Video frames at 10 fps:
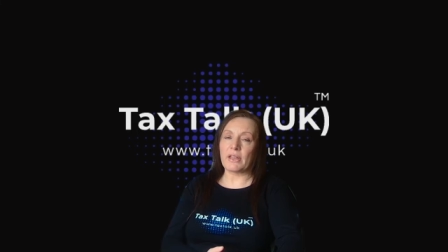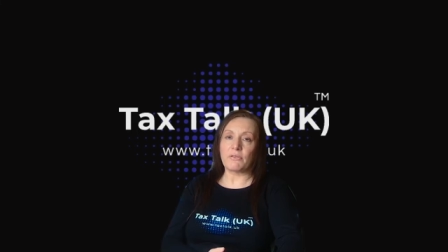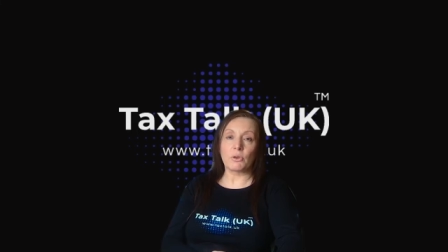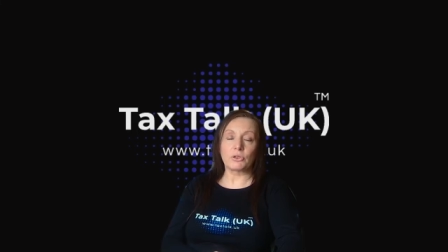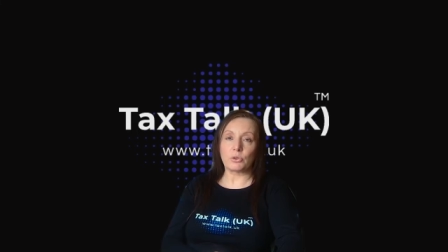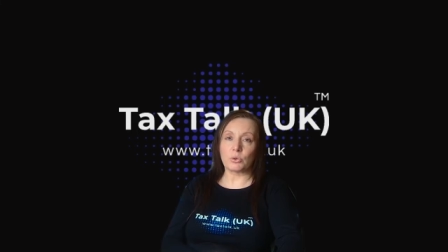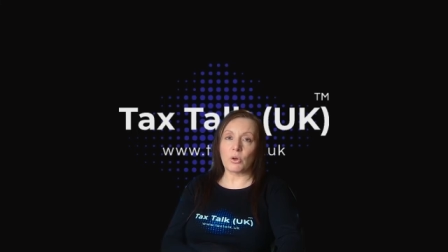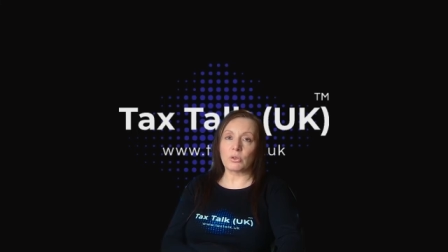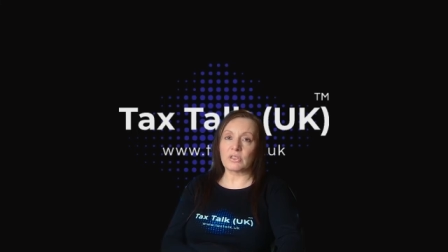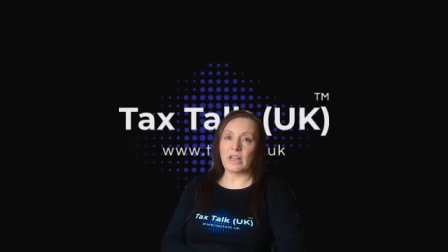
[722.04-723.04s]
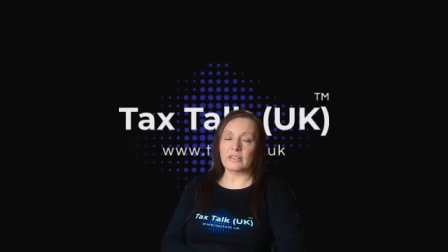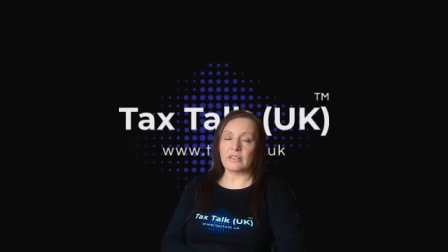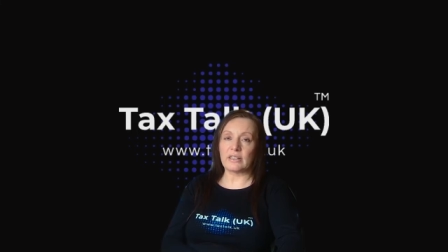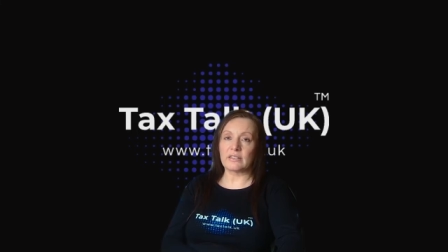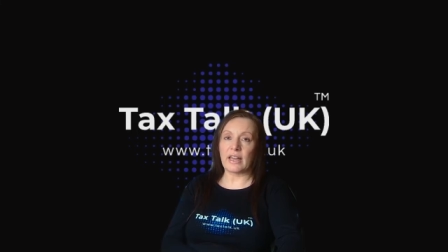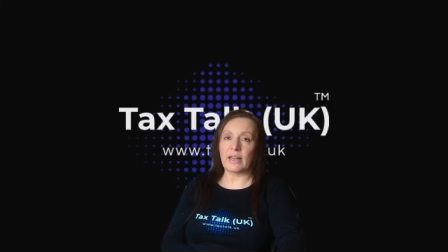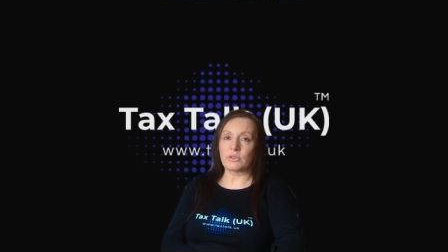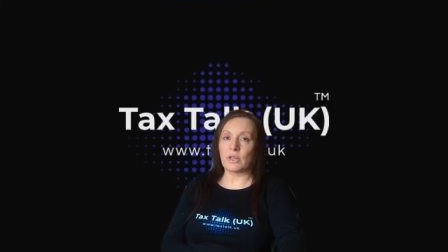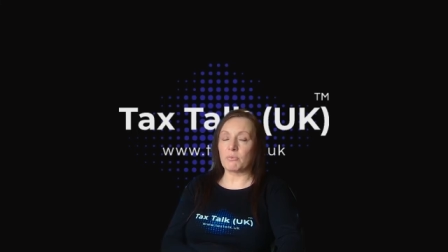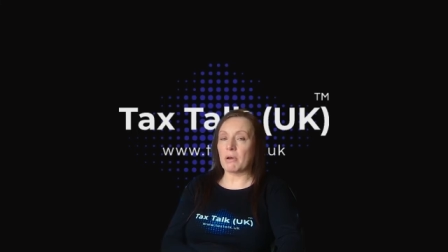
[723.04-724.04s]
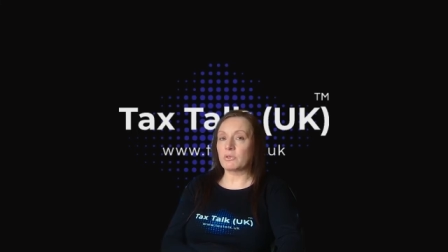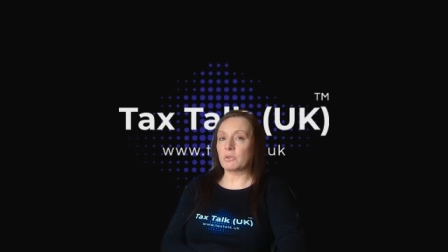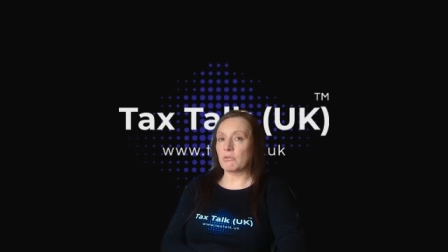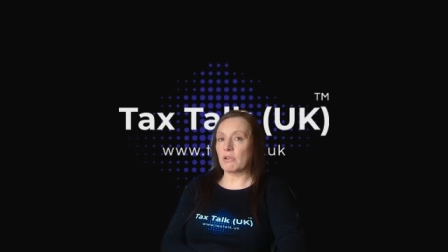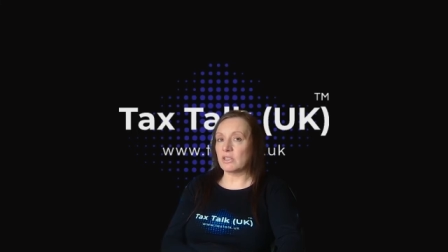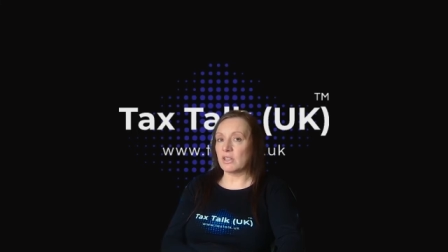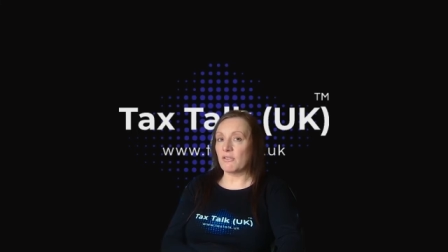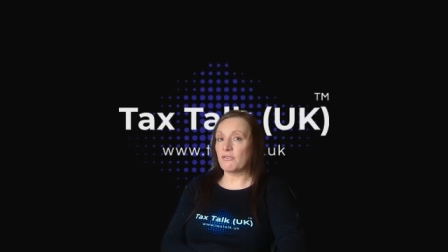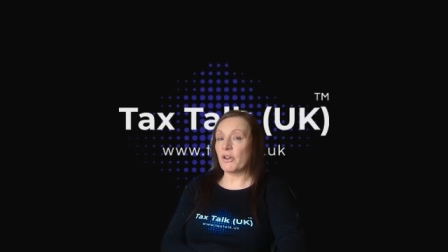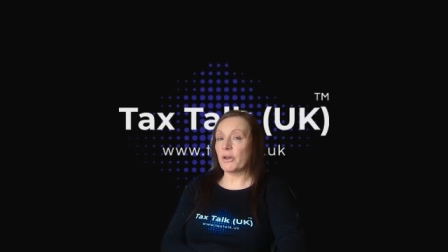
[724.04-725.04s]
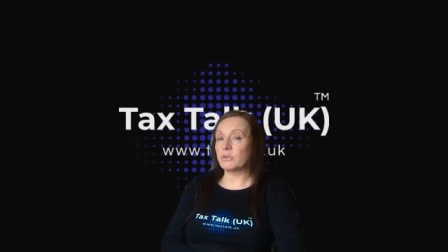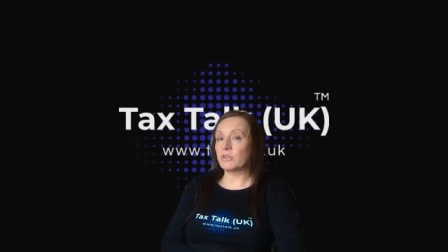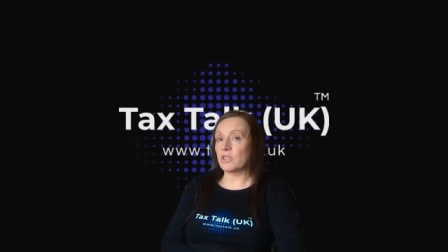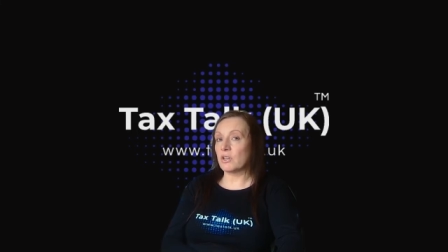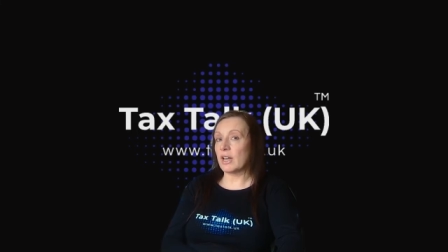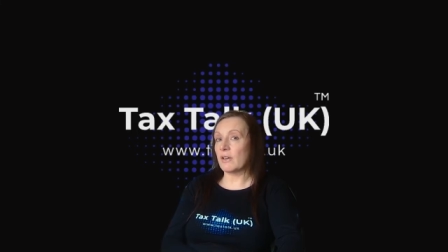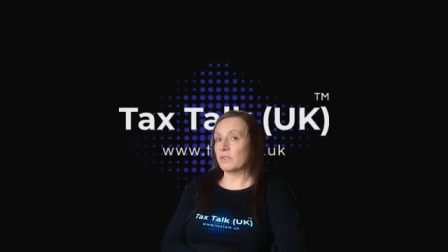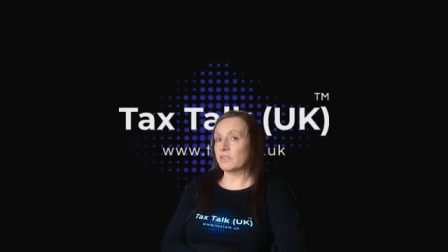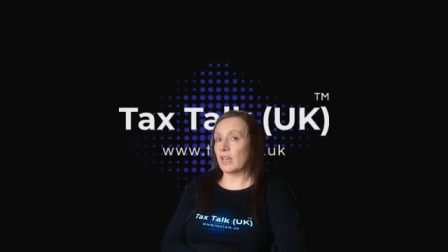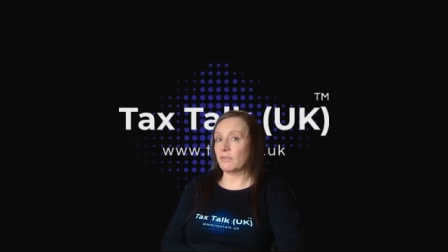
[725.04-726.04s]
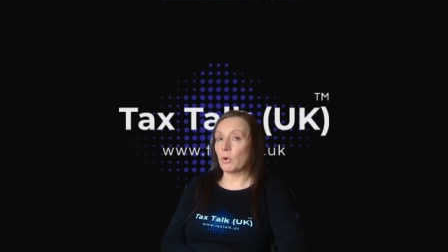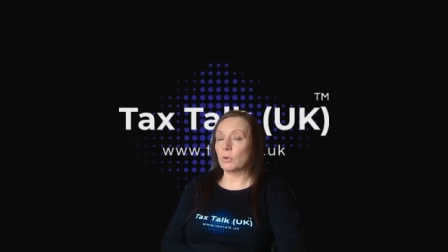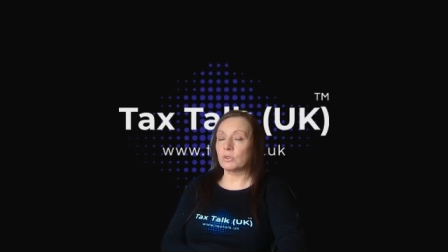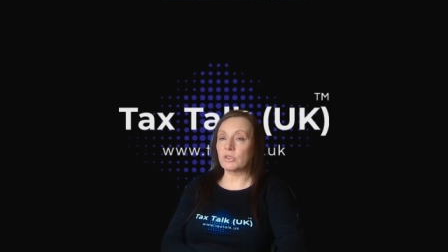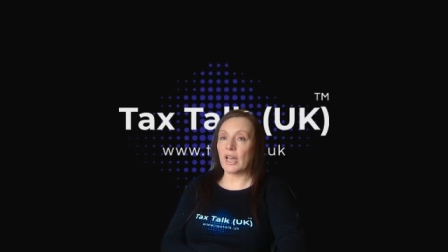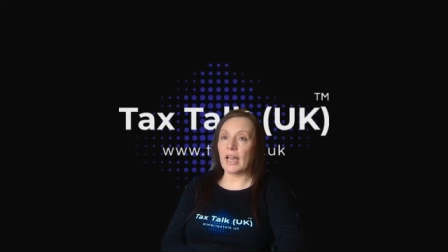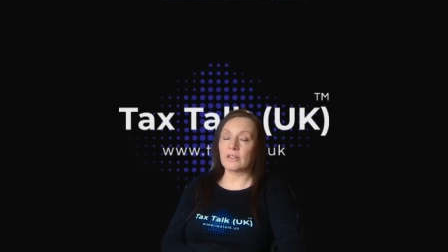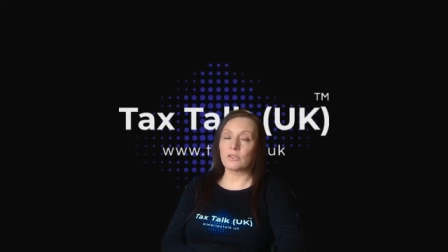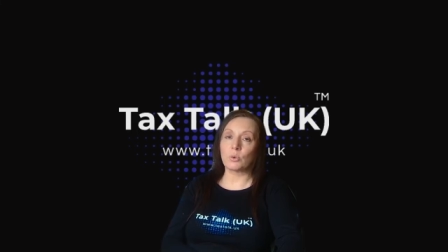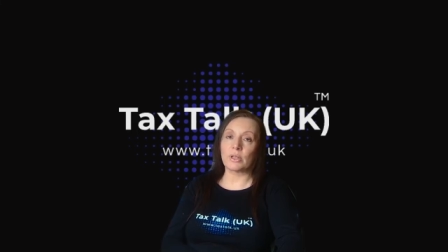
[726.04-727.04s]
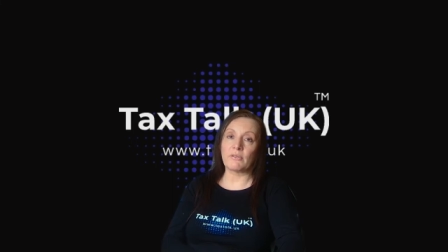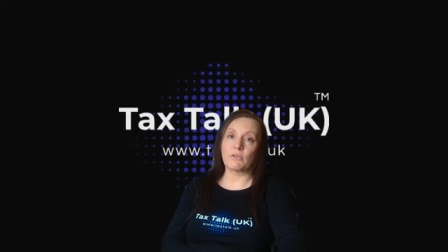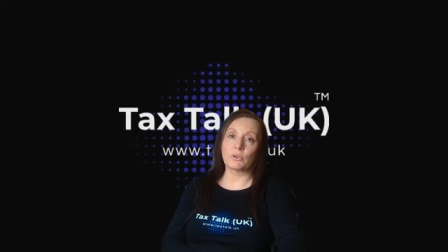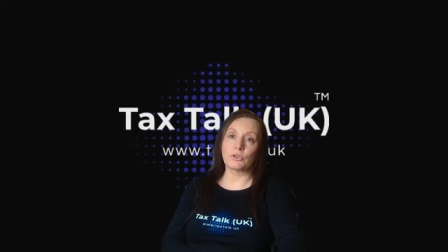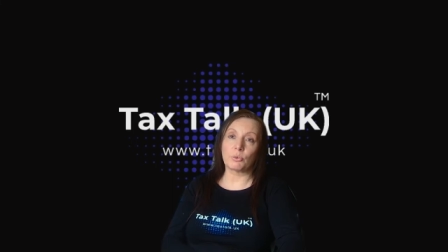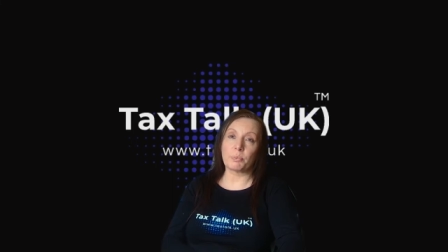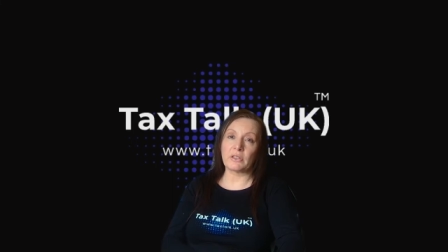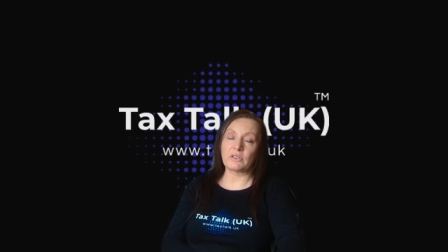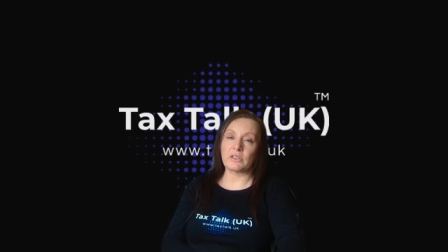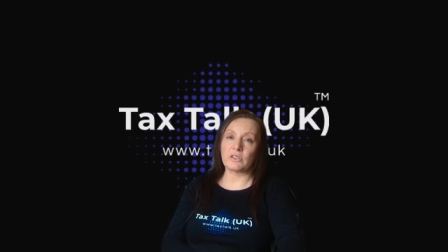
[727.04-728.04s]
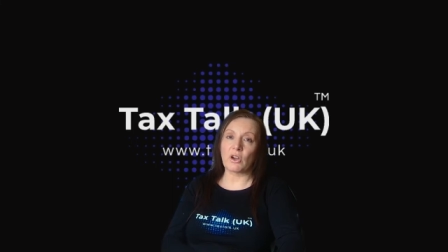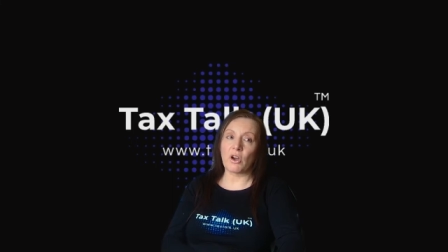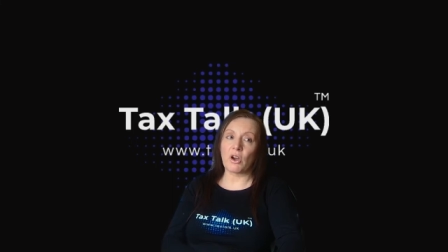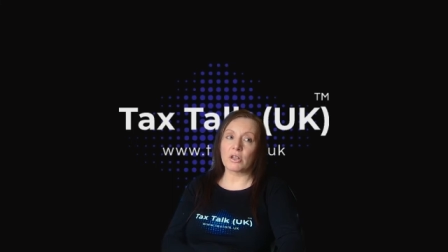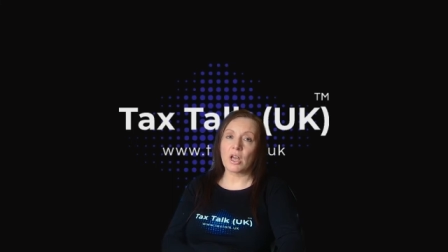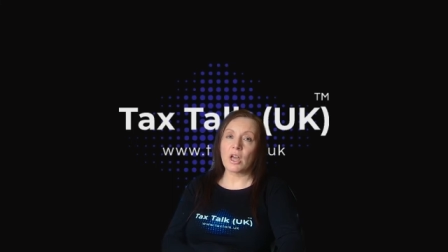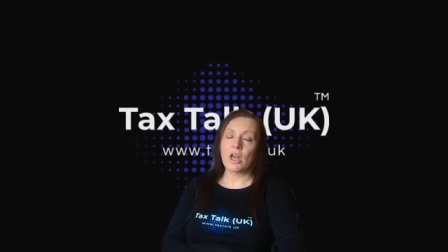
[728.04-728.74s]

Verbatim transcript: they've lost your contact details they've perhaps upgraded their phone so they don't have the saved contact or they've lost your business card